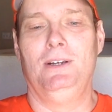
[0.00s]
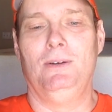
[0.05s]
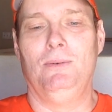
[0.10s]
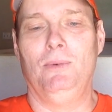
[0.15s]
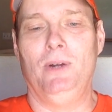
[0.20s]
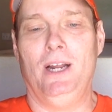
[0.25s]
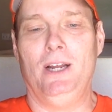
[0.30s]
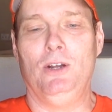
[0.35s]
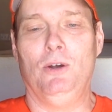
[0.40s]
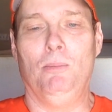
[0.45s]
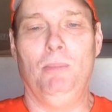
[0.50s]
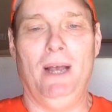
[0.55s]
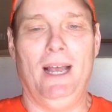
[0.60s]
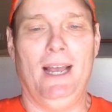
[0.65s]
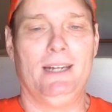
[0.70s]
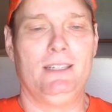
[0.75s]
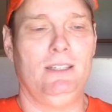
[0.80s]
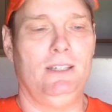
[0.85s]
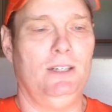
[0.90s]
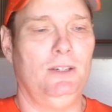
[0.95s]
when I go
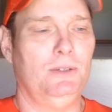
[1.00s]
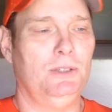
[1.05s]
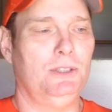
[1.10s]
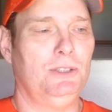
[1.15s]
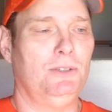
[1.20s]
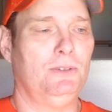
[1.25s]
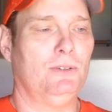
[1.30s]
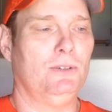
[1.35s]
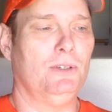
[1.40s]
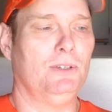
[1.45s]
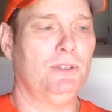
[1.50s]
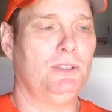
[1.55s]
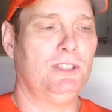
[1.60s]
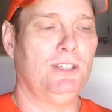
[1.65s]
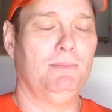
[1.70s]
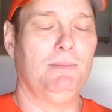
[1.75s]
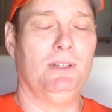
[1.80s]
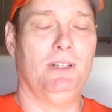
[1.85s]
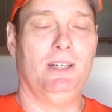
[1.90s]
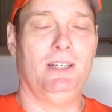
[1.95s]
back to Israel or
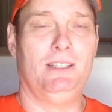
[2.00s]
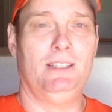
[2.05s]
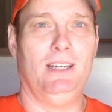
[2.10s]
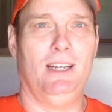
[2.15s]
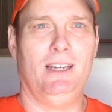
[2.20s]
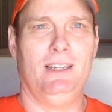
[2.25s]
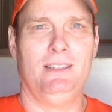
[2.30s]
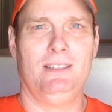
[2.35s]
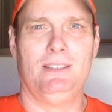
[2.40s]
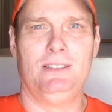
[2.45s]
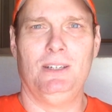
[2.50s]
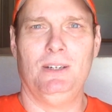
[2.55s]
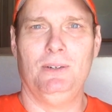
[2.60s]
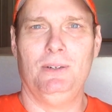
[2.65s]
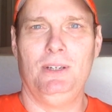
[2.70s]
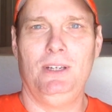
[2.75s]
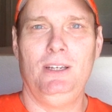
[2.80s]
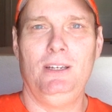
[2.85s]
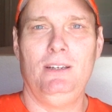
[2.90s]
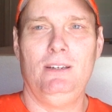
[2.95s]
something like that. So
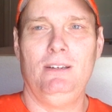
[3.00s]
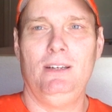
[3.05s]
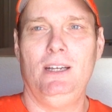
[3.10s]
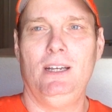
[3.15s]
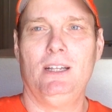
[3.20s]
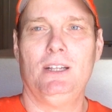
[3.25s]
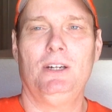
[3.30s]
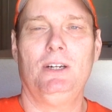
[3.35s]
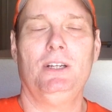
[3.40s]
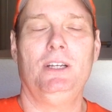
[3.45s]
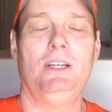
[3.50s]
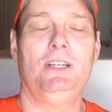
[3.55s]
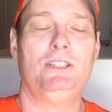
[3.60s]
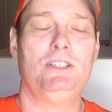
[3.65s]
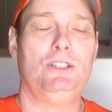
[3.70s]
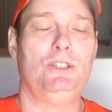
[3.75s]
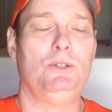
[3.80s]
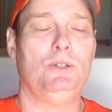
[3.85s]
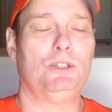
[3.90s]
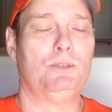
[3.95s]
he clearly is
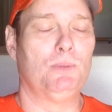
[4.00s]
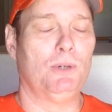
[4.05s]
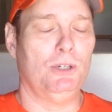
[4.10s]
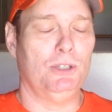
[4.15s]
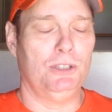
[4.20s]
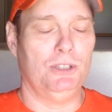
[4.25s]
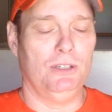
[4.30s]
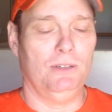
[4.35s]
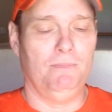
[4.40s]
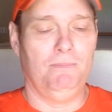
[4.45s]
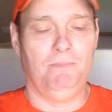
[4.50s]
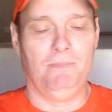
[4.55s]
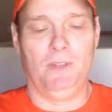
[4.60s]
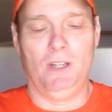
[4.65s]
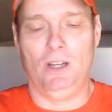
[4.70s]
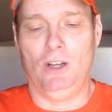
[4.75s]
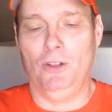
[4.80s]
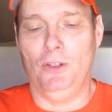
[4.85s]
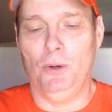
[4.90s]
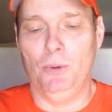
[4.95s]
a Jewish person,
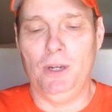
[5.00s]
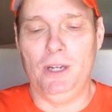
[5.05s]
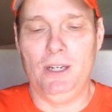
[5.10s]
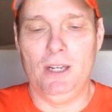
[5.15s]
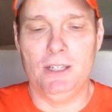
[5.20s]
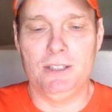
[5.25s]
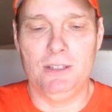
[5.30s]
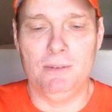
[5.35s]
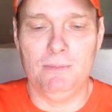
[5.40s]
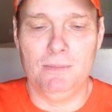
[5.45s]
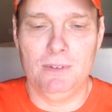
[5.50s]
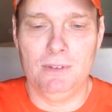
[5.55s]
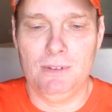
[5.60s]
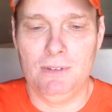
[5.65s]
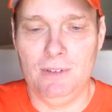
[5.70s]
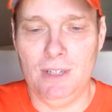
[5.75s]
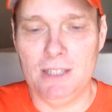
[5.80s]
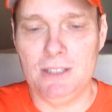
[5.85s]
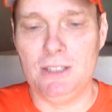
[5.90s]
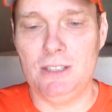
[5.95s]
although he doesn't
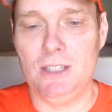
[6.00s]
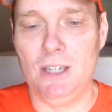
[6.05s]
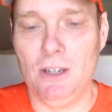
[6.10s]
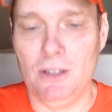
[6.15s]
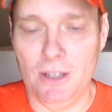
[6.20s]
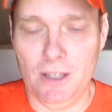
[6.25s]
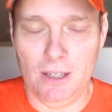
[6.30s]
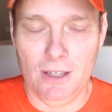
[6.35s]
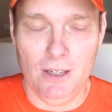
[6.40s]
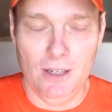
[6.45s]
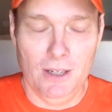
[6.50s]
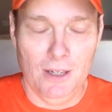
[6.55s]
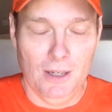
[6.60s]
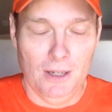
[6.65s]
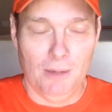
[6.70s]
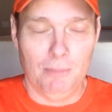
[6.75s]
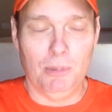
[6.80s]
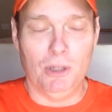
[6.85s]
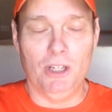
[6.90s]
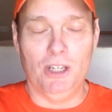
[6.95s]
necessarily
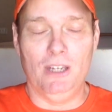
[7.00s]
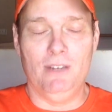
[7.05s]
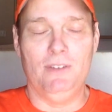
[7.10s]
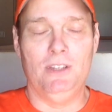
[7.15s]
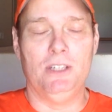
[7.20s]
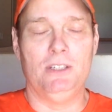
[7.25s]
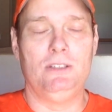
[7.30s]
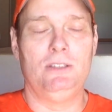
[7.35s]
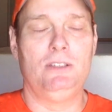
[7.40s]
believe in the